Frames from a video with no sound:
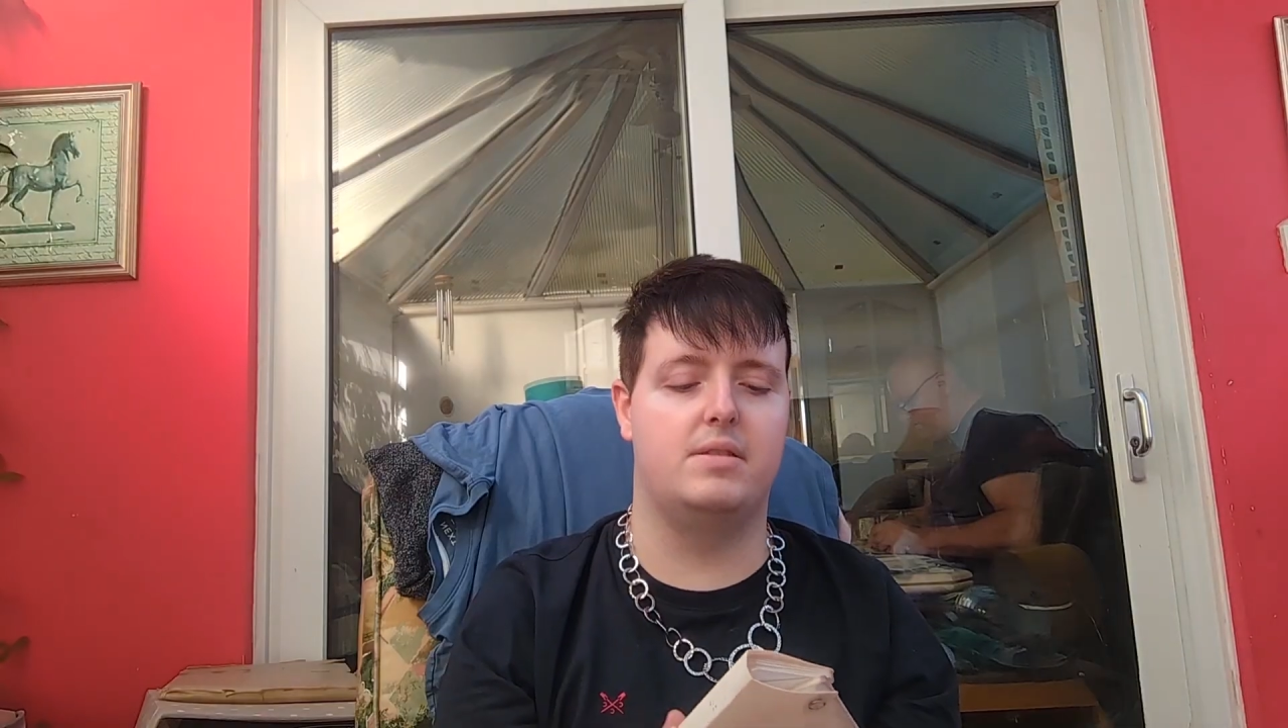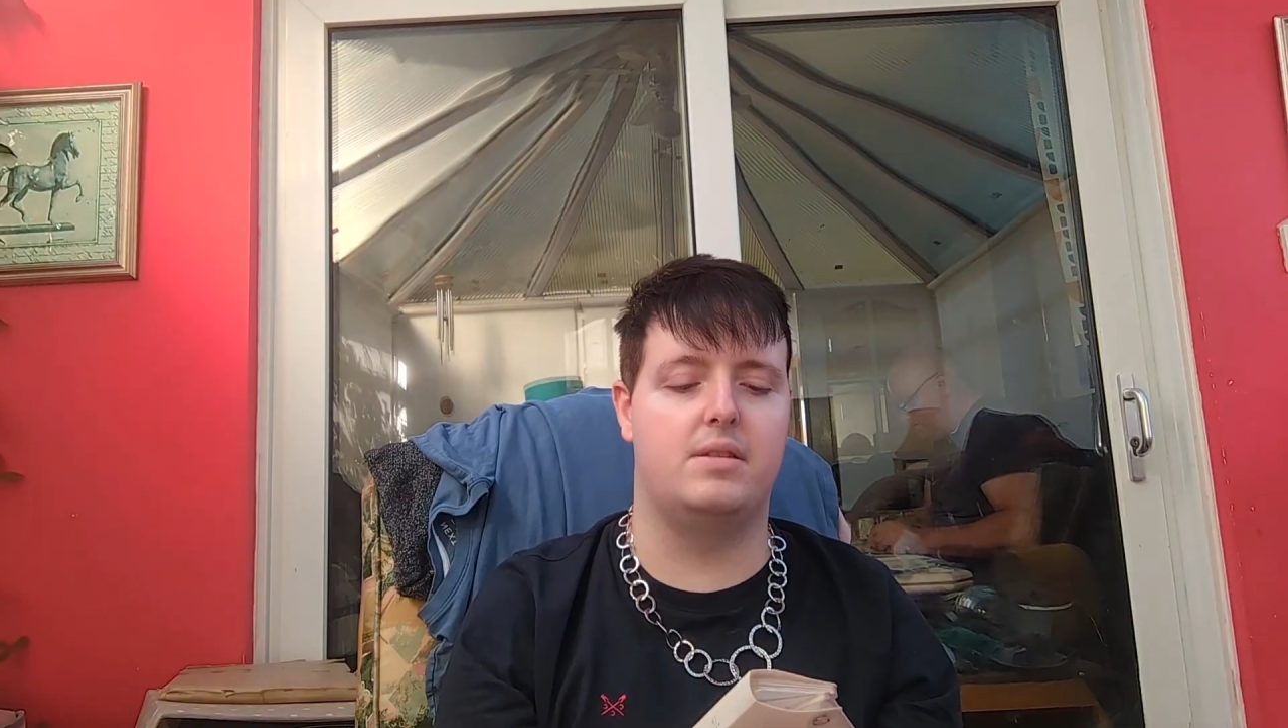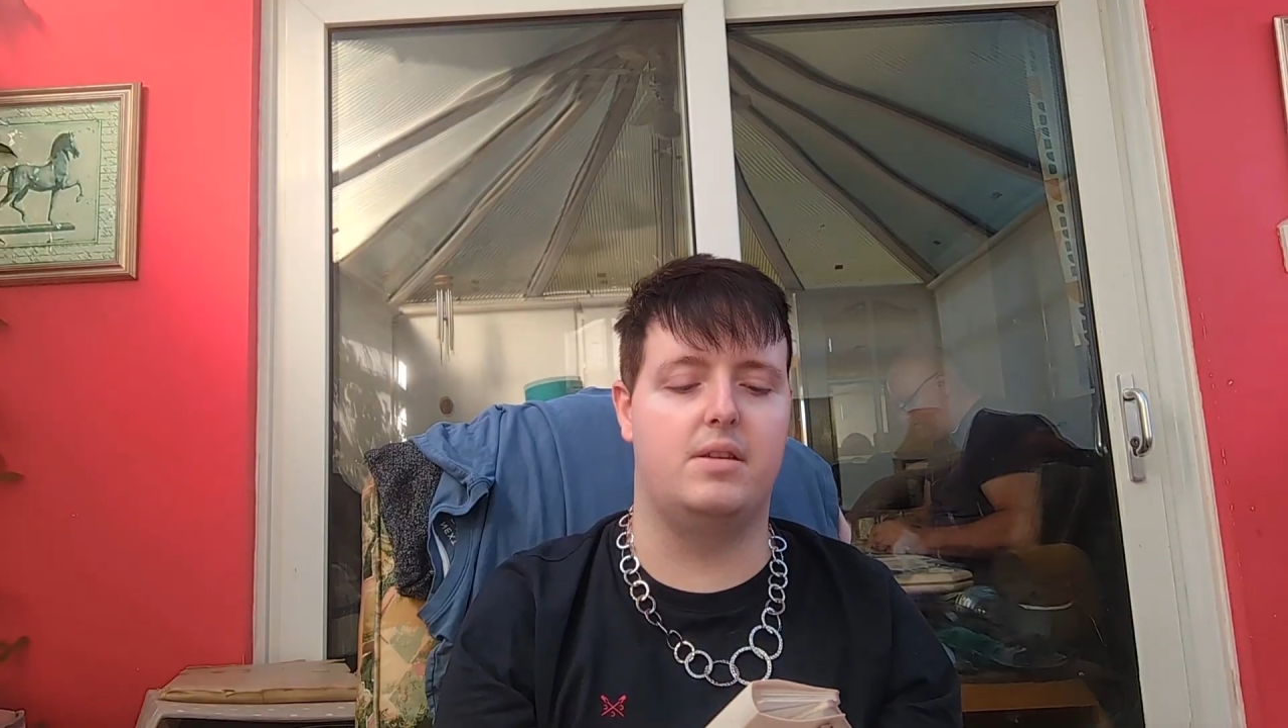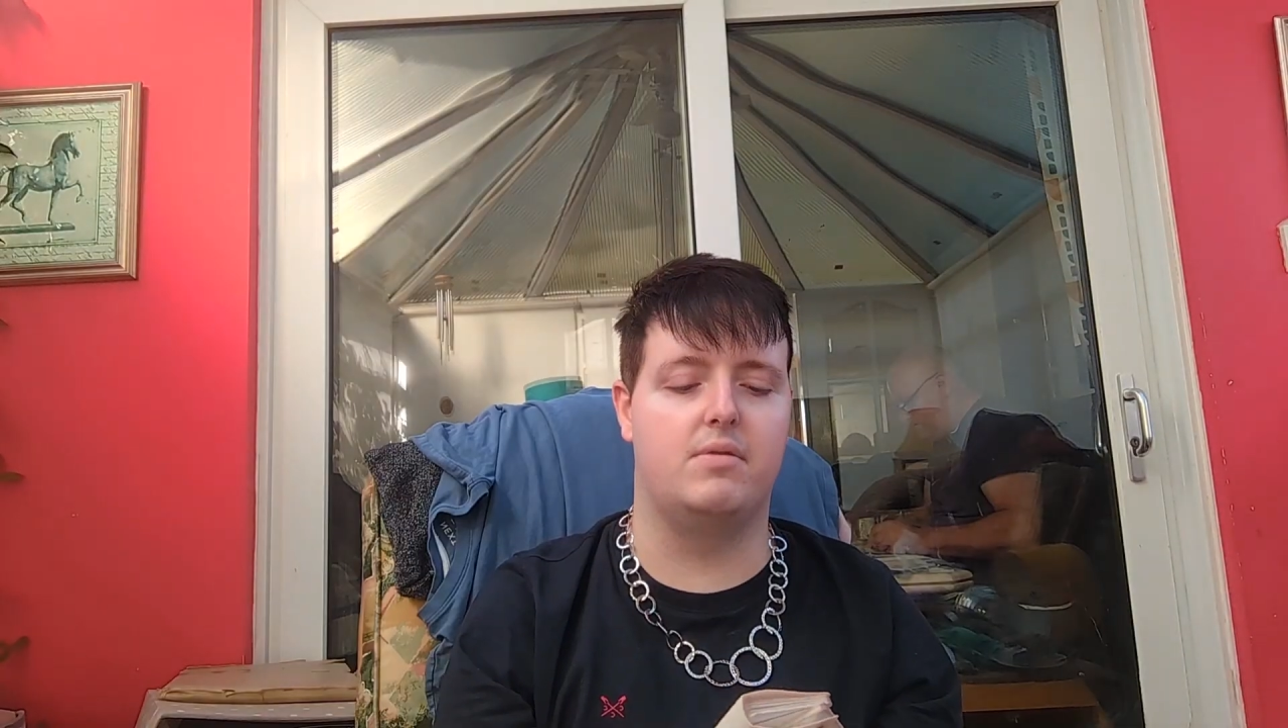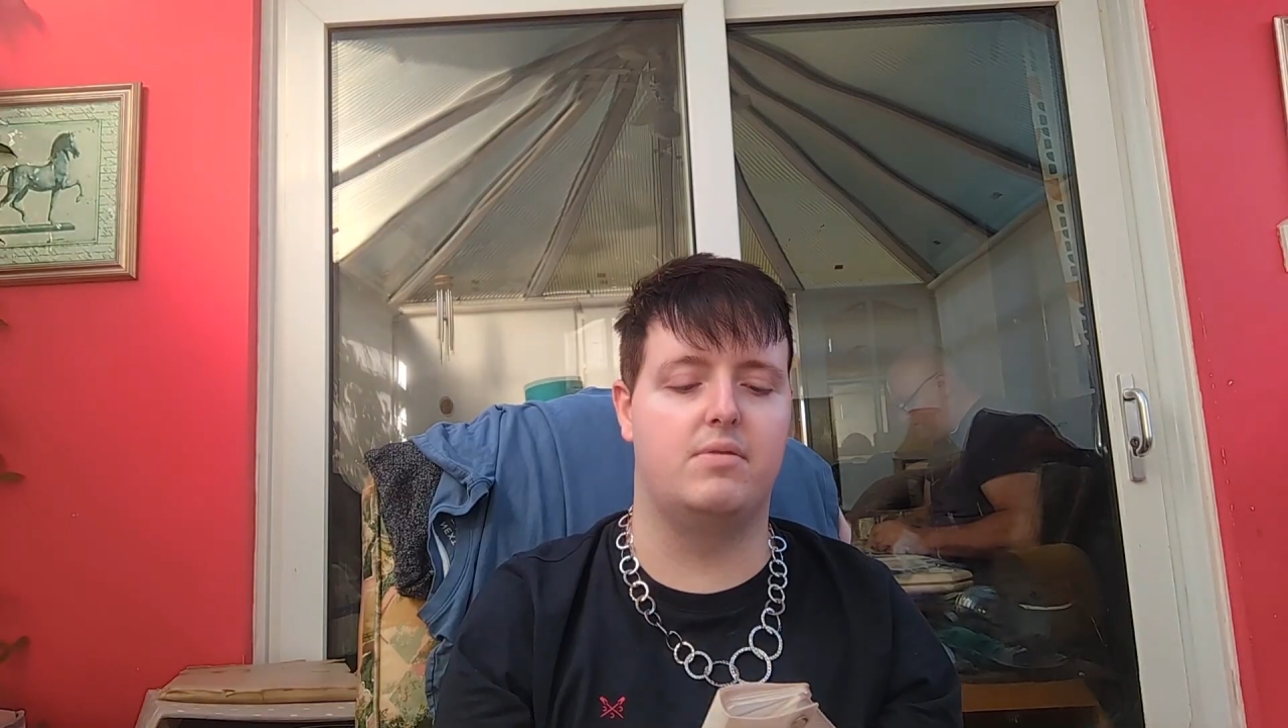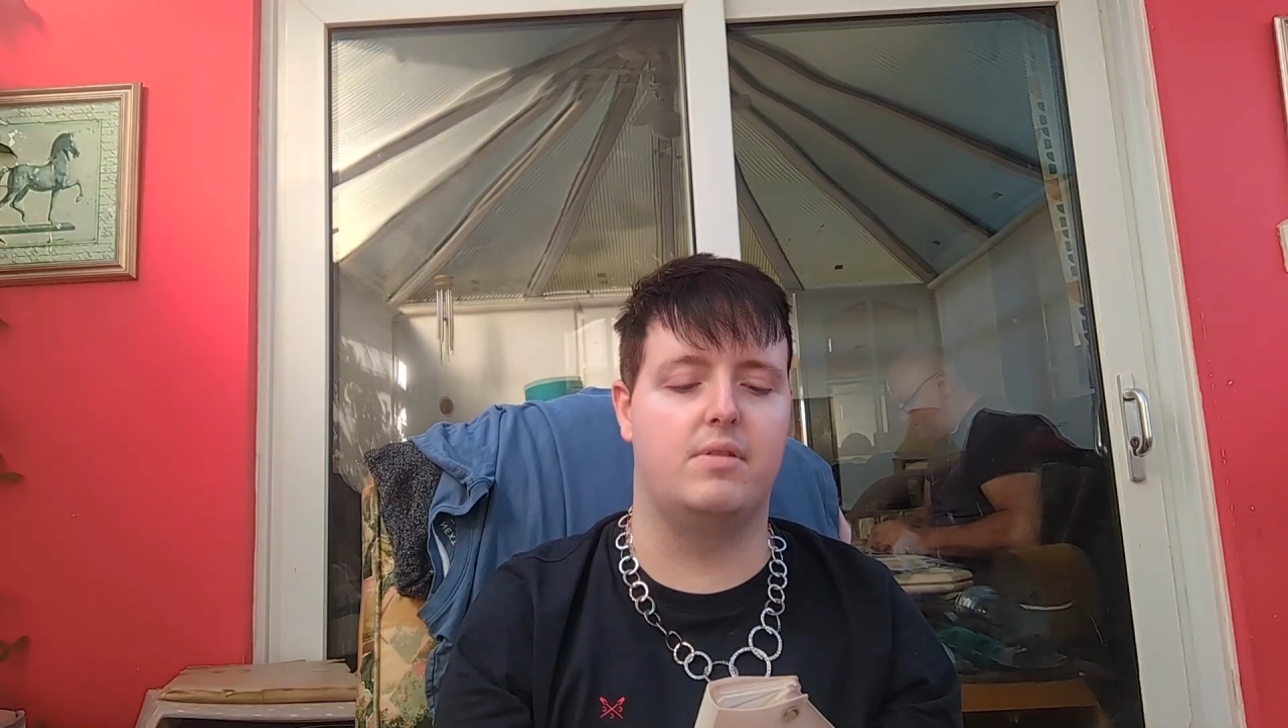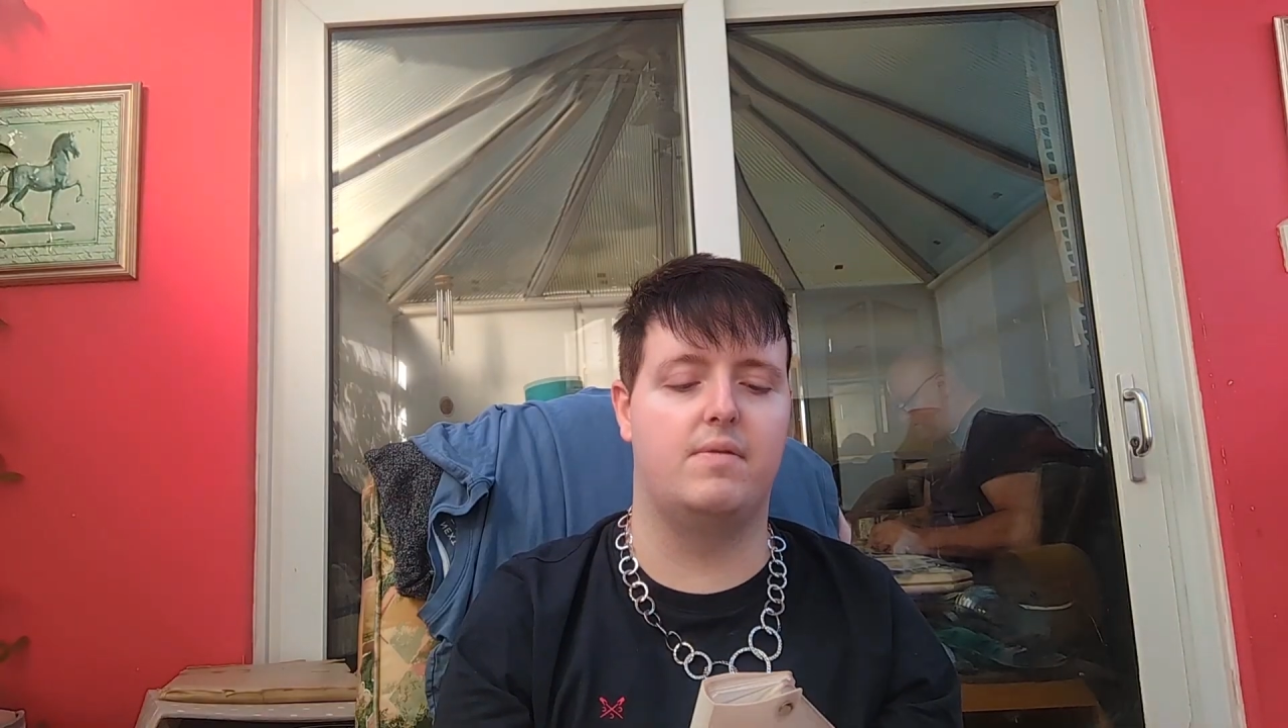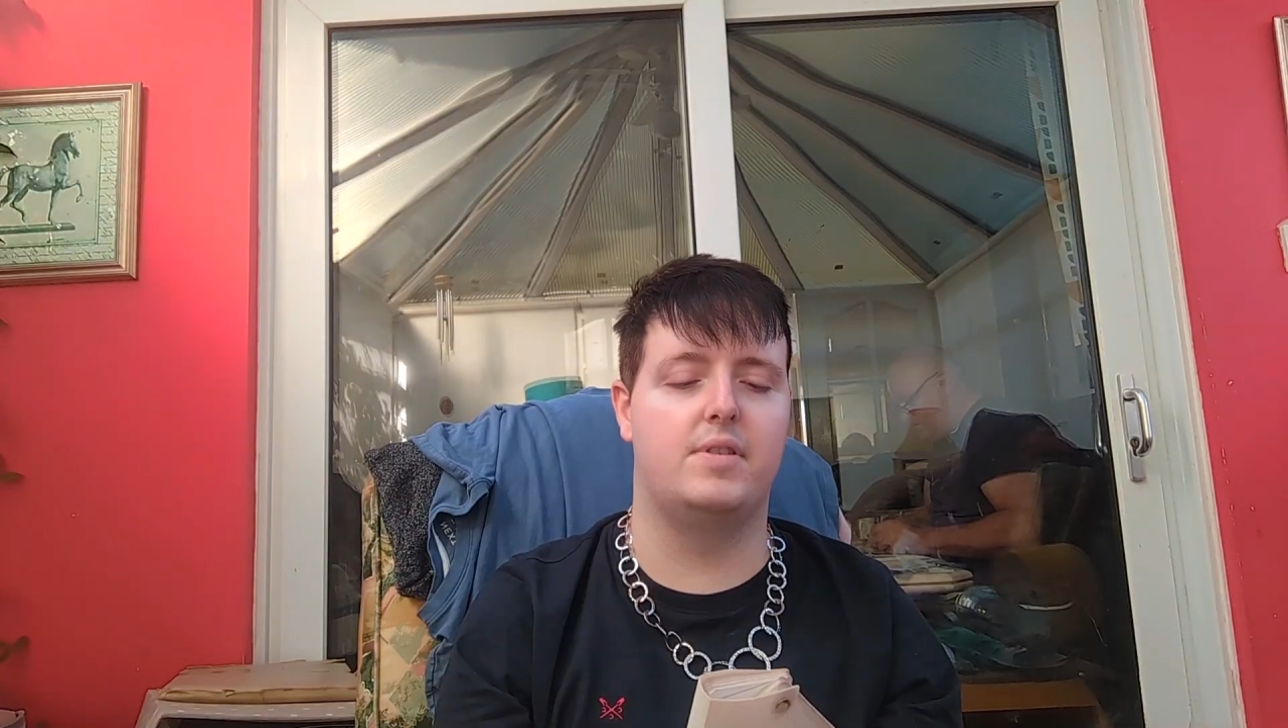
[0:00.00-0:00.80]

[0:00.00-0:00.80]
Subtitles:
as a neutral